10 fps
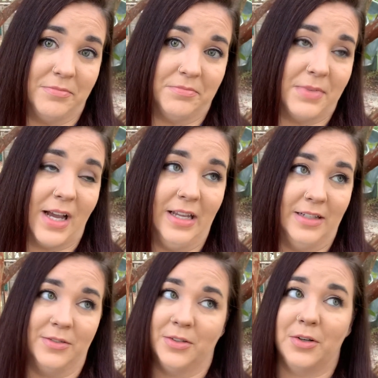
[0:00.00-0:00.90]
I
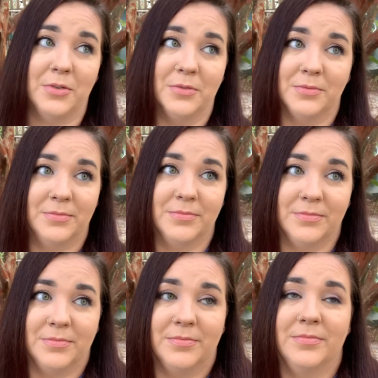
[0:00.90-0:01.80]
don't know.
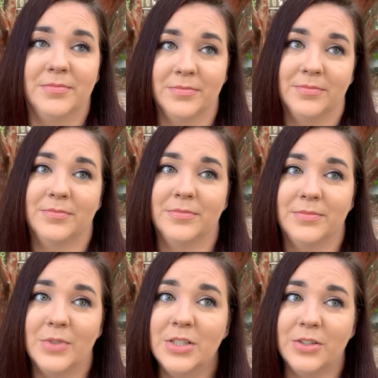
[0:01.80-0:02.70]

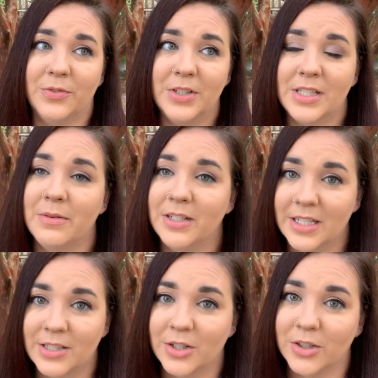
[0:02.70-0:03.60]
It wasn't the first time I'd
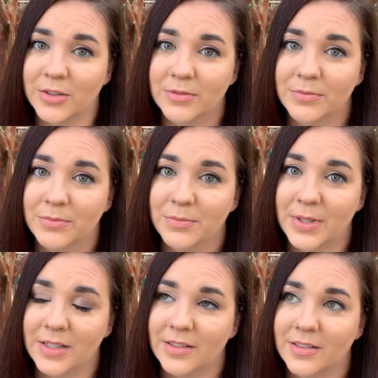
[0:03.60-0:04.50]
kissed a girl,
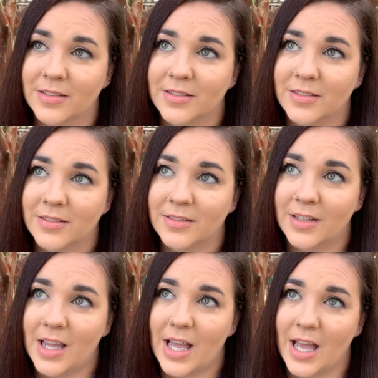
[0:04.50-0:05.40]
but
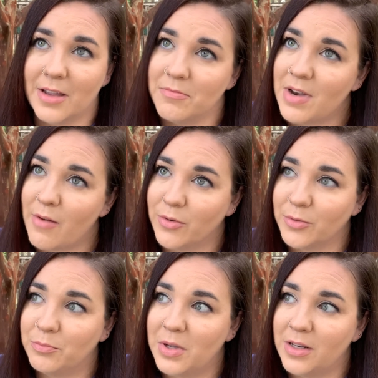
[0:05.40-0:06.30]
I'd never
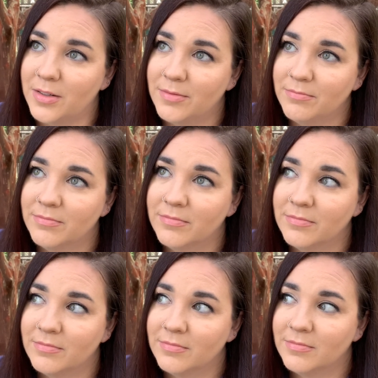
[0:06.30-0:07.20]
been
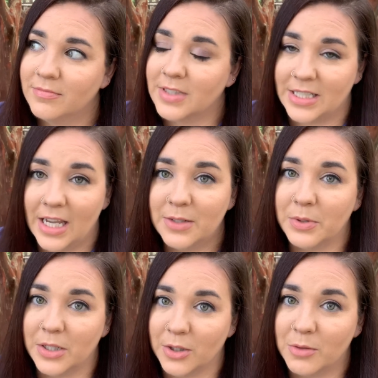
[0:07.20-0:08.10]
attacked by
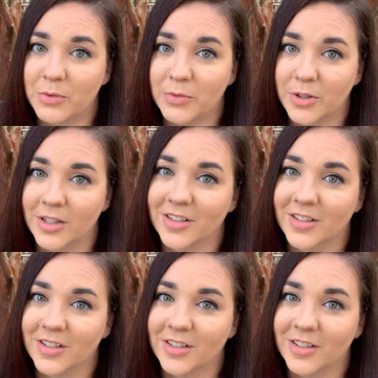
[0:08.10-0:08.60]
a girl before.